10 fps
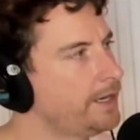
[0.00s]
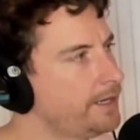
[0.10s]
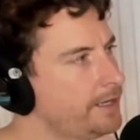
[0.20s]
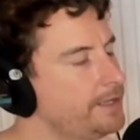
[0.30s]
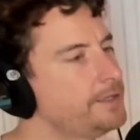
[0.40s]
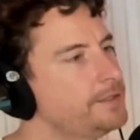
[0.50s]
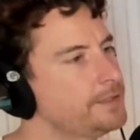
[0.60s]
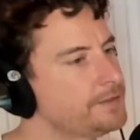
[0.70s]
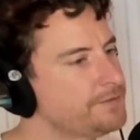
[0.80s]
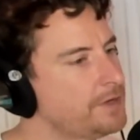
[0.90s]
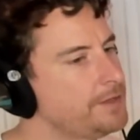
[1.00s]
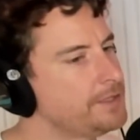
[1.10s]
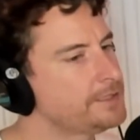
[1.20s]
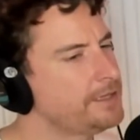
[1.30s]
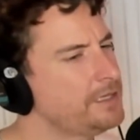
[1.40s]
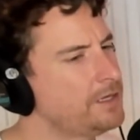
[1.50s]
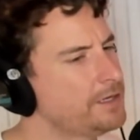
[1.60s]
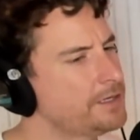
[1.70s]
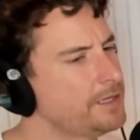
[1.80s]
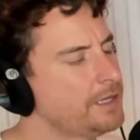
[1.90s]
it is. It's fun. There's nothing
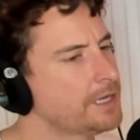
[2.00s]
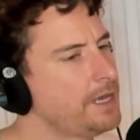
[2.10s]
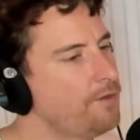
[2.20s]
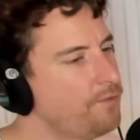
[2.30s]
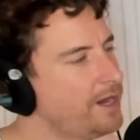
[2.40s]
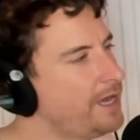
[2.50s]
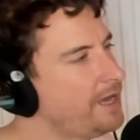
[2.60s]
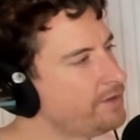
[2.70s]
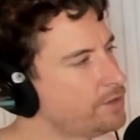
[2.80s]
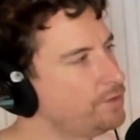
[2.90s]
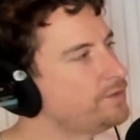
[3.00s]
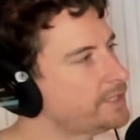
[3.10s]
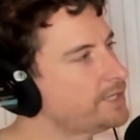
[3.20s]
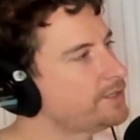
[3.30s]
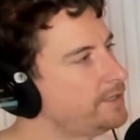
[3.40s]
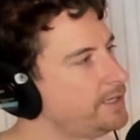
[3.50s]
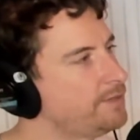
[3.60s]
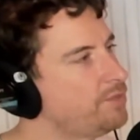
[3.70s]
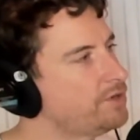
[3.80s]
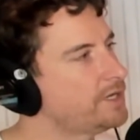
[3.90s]
like it. Like when I have a good session in the
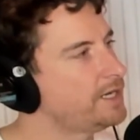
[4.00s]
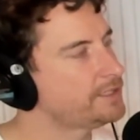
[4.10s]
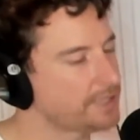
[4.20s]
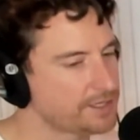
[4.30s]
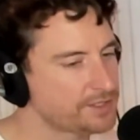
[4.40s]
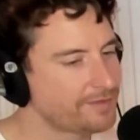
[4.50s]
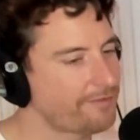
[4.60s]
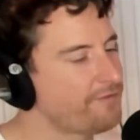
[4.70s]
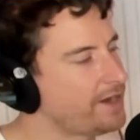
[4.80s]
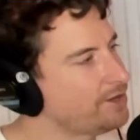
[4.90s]
podcast, like I just have a fun